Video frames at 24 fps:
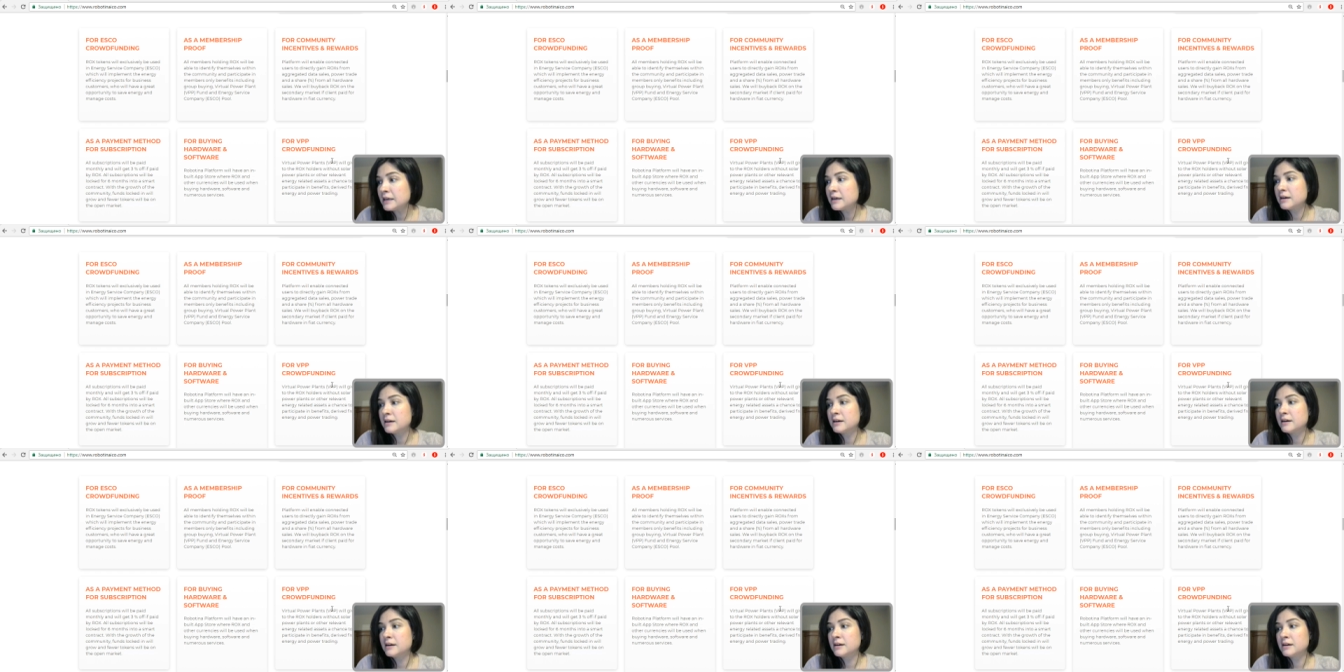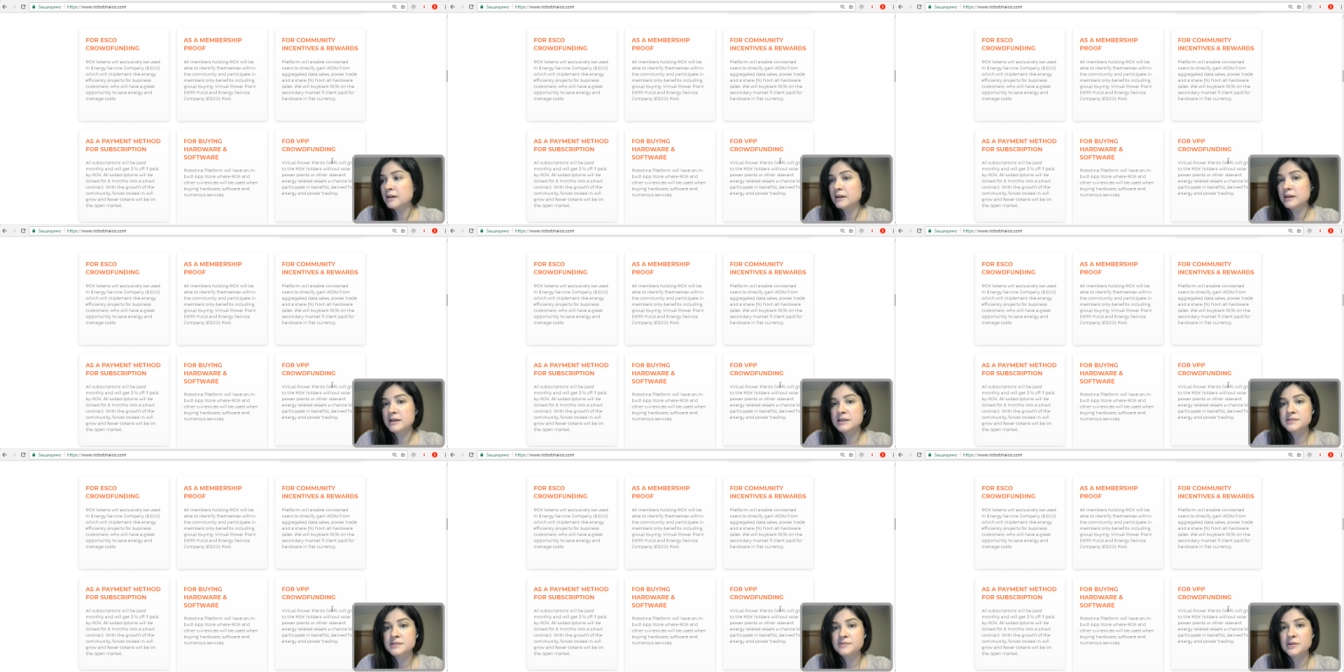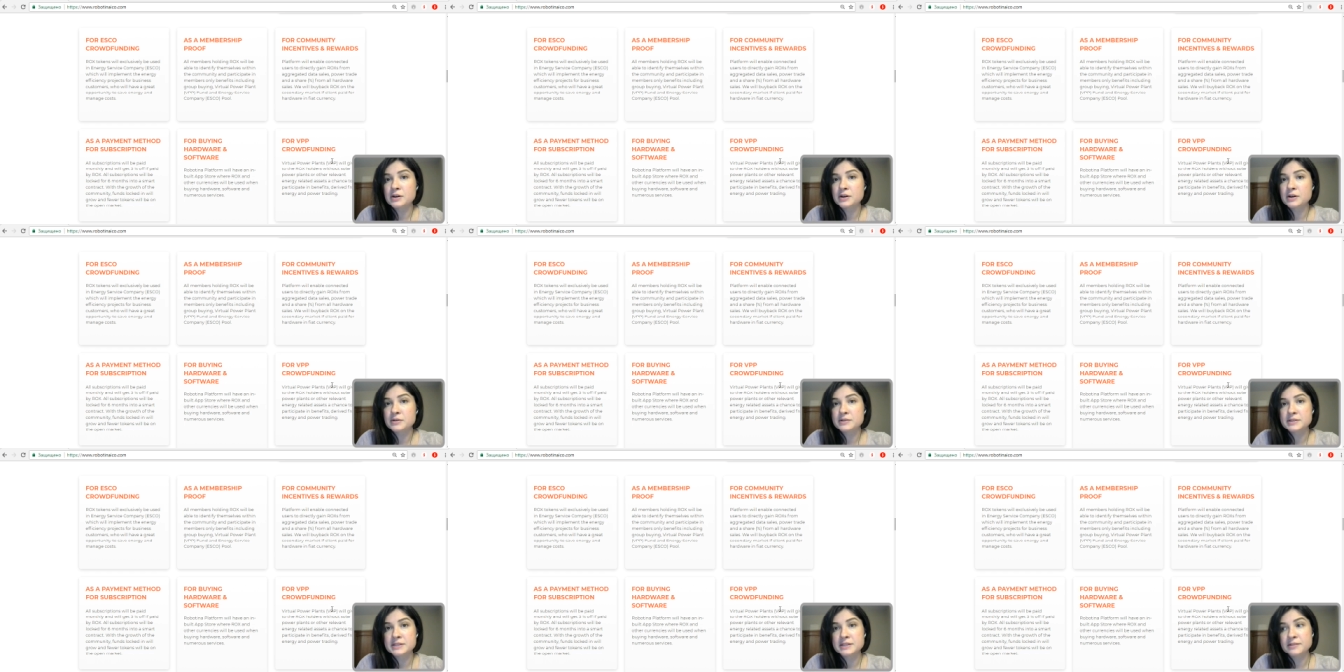as
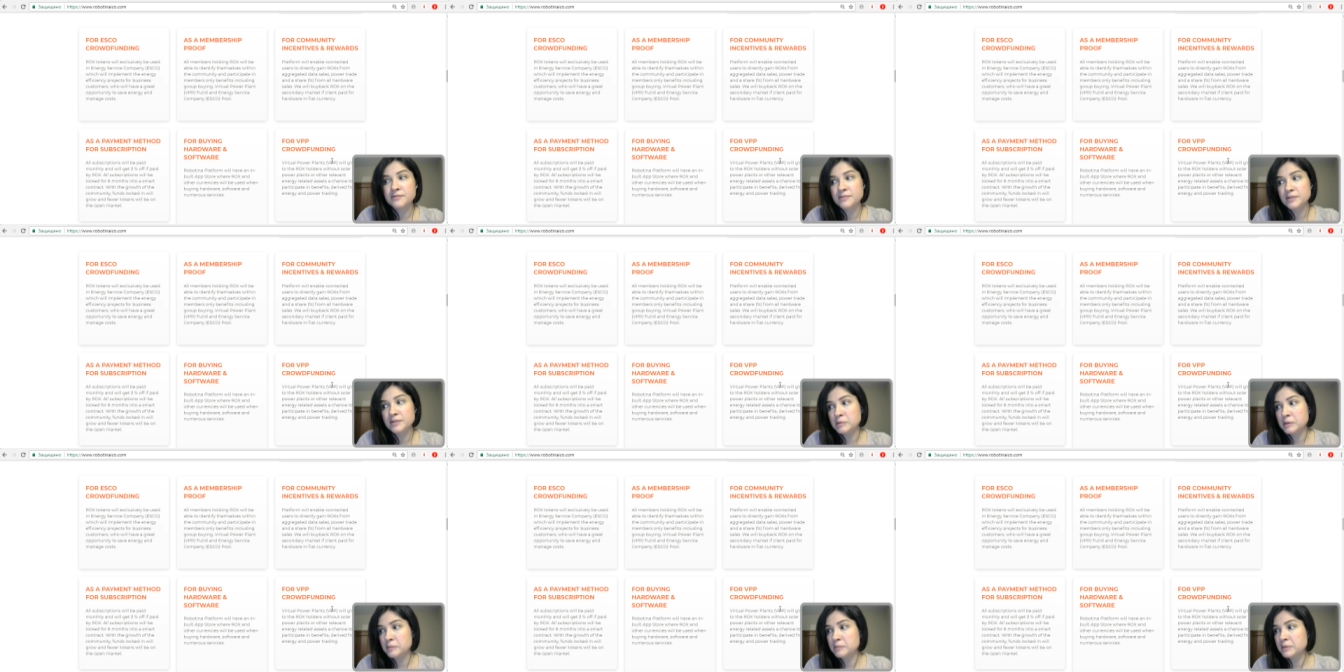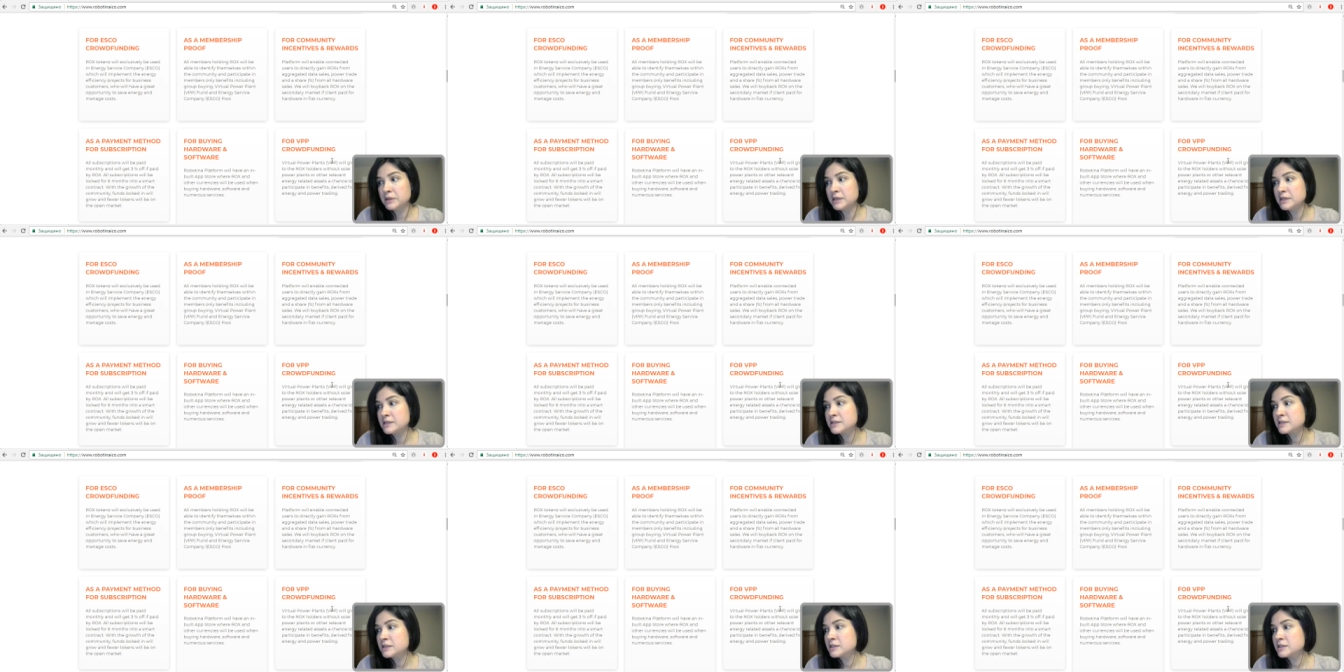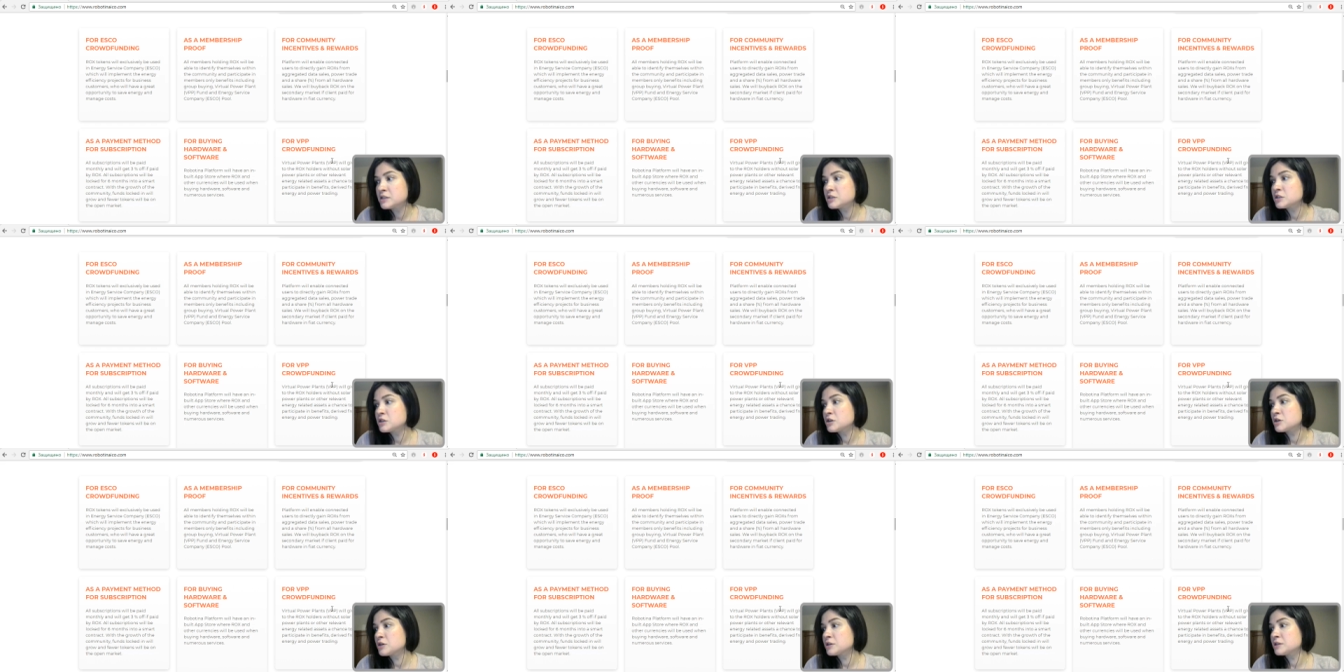far as the VPP is
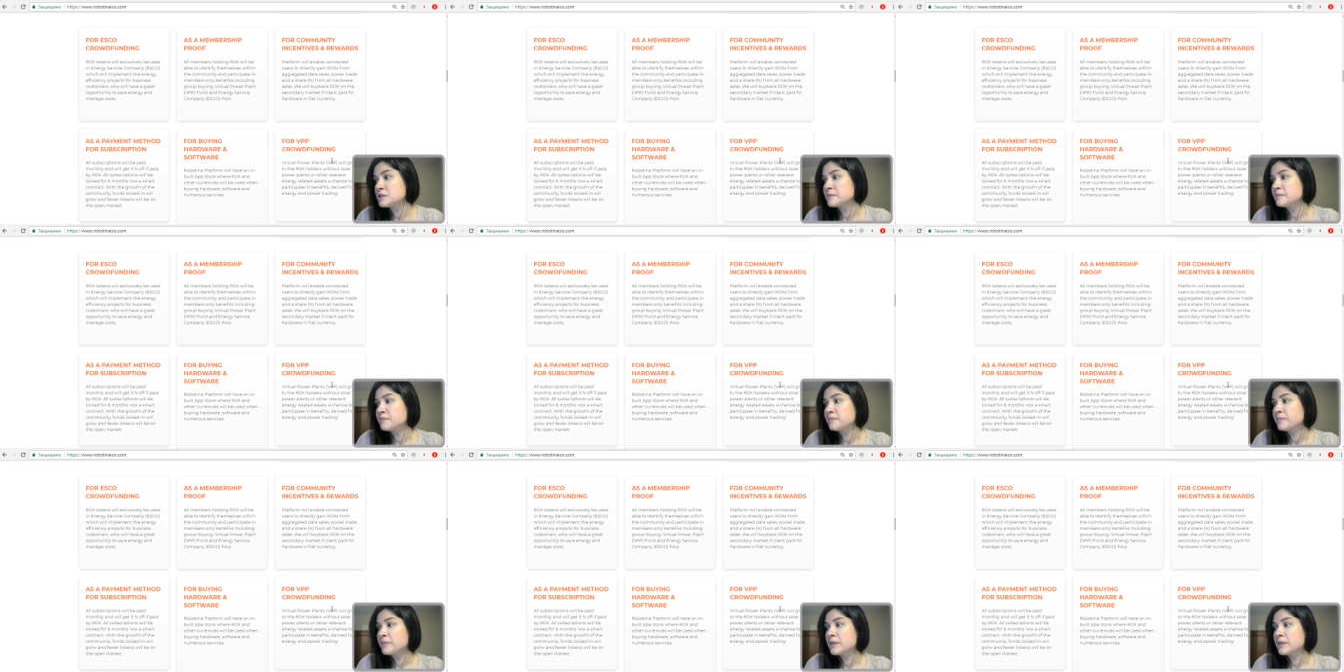concerned,